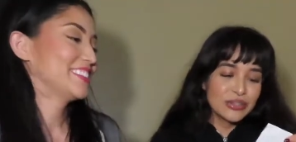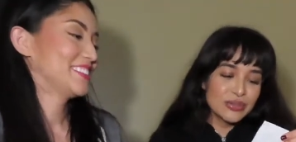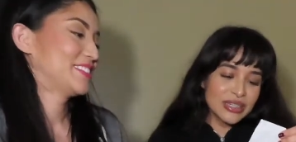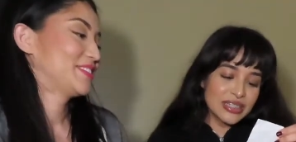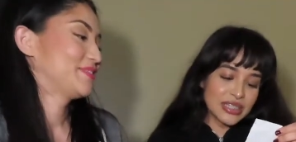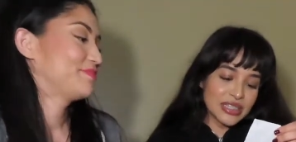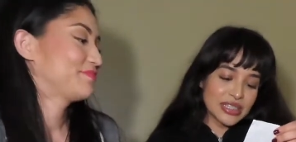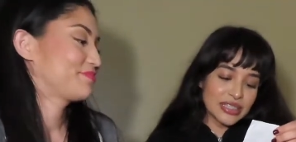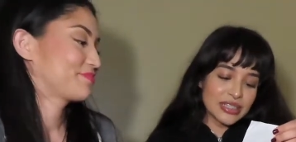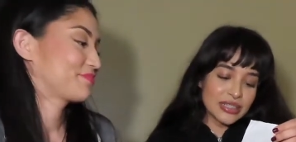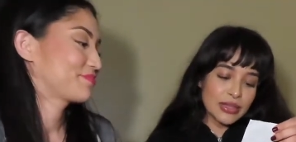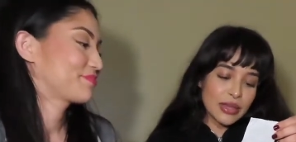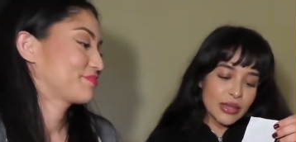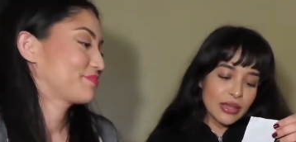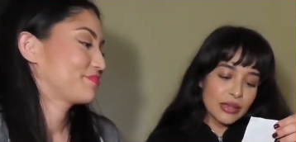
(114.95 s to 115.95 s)
Speaker 1: what is this?
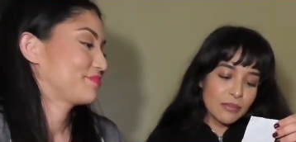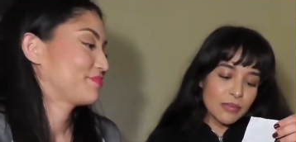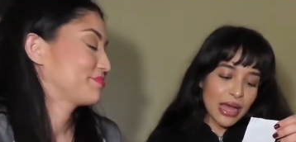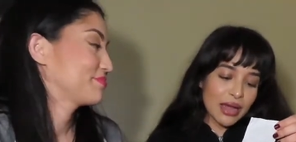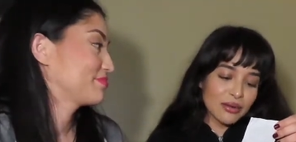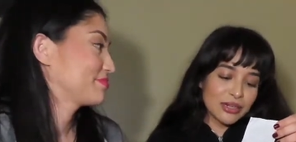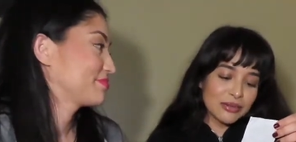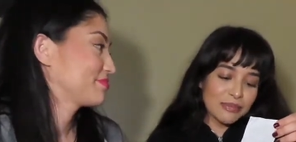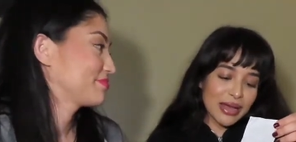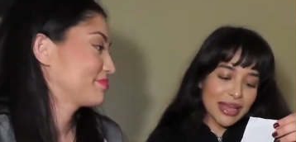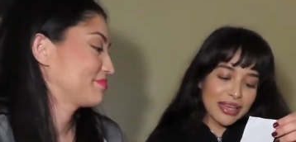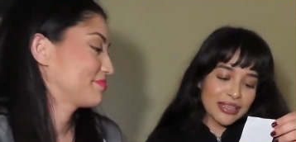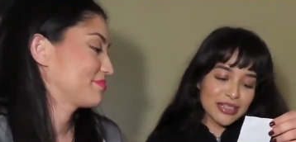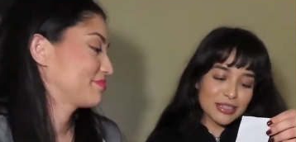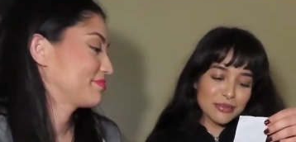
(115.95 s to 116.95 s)
Powered
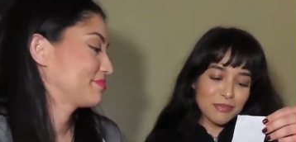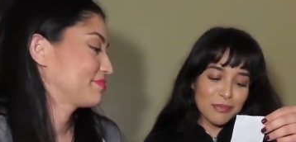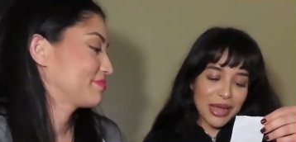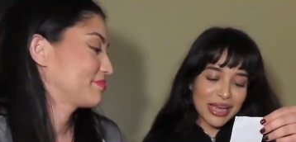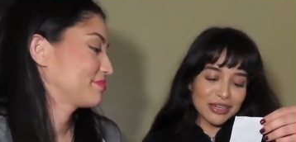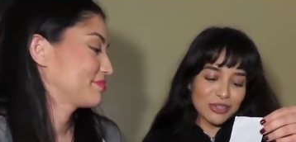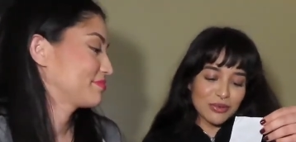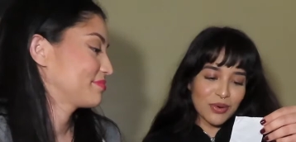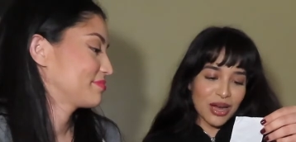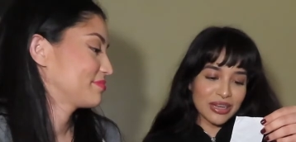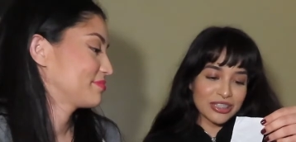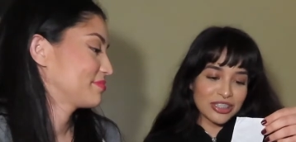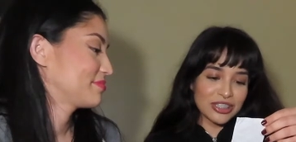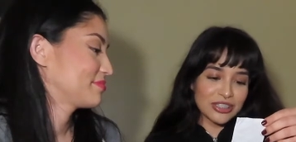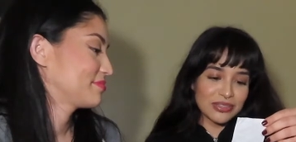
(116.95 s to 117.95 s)
by
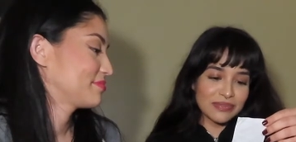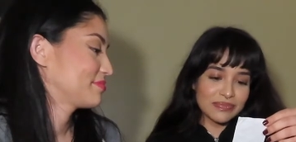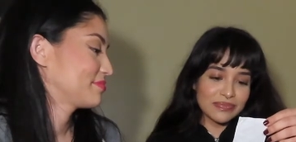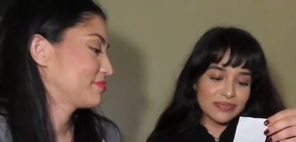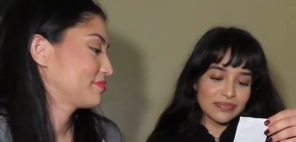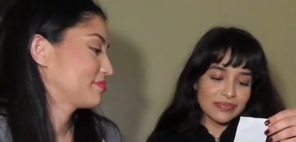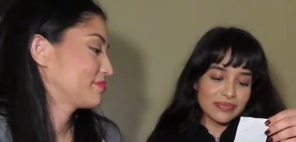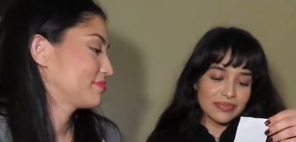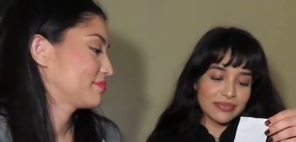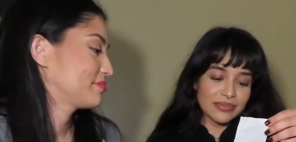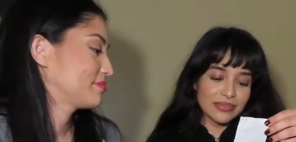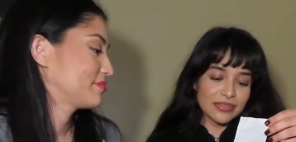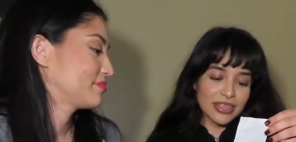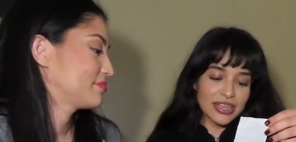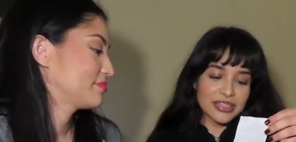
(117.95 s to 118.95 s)
SpyderWash.
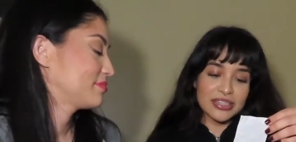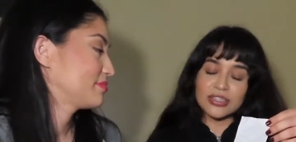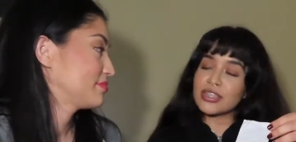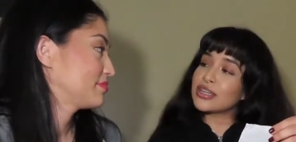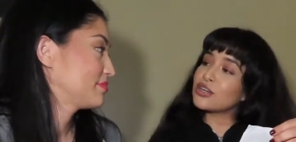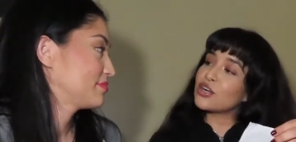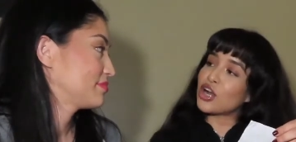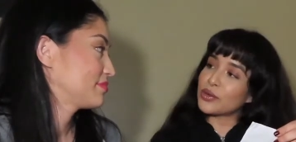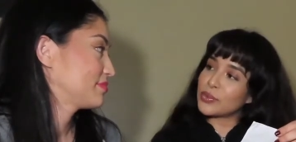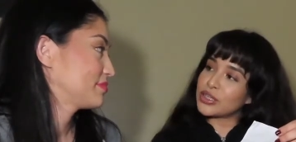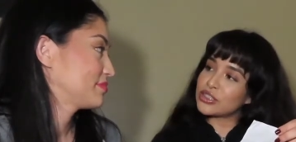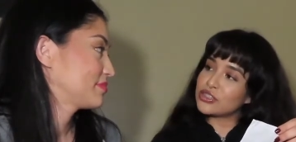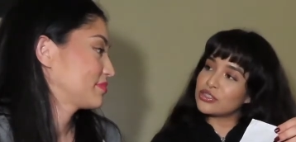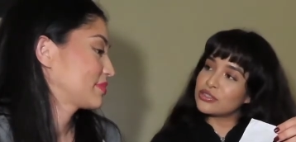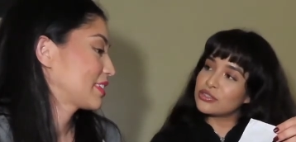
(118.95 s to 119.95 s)
Is this like a car
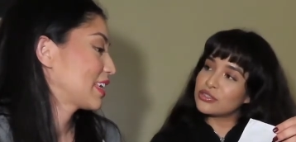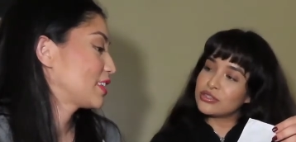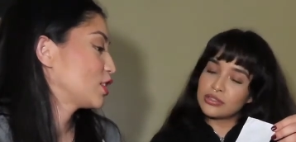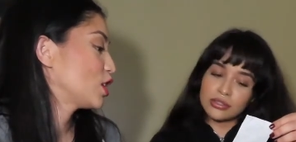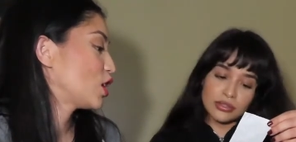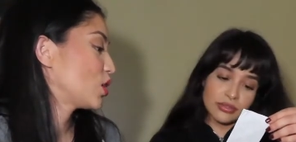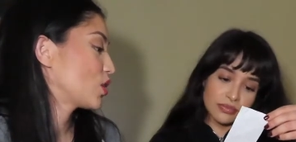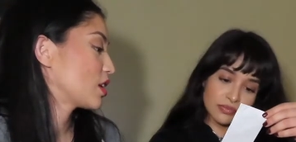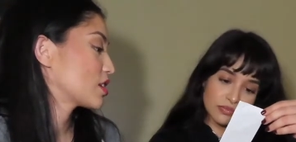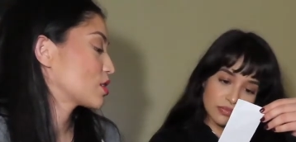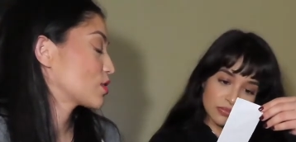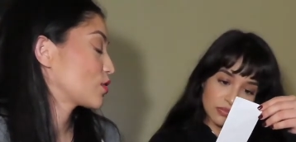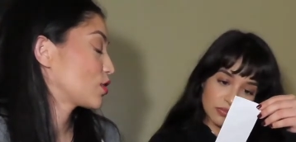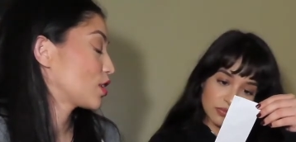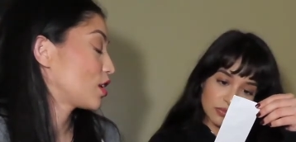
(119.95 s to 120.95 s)
wash? No, that's
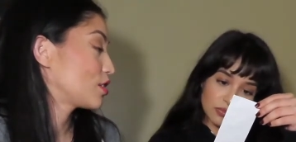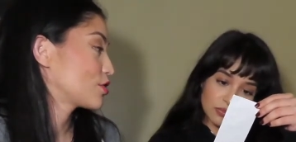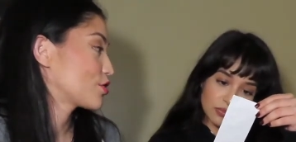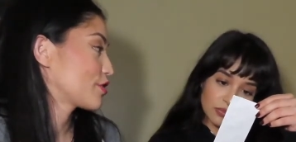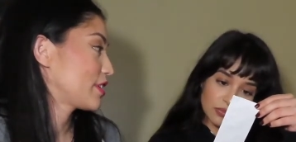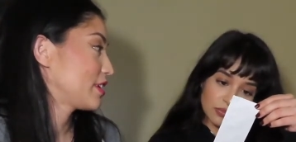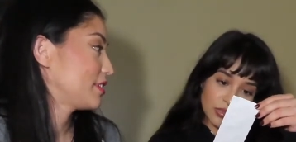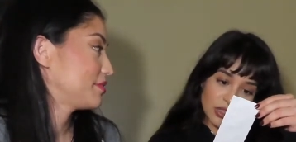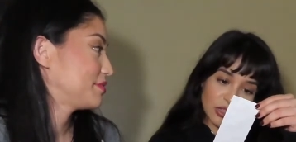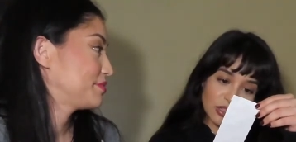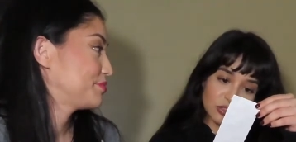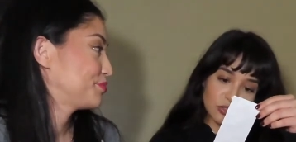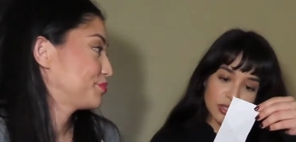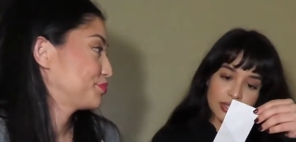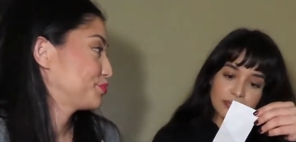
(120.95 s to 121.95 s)
for laundry.
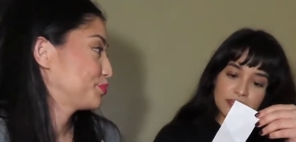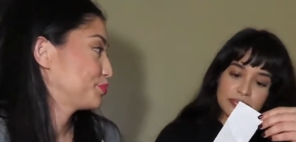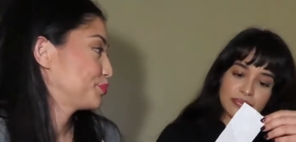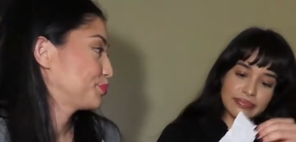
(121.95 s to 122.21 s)
Laundry.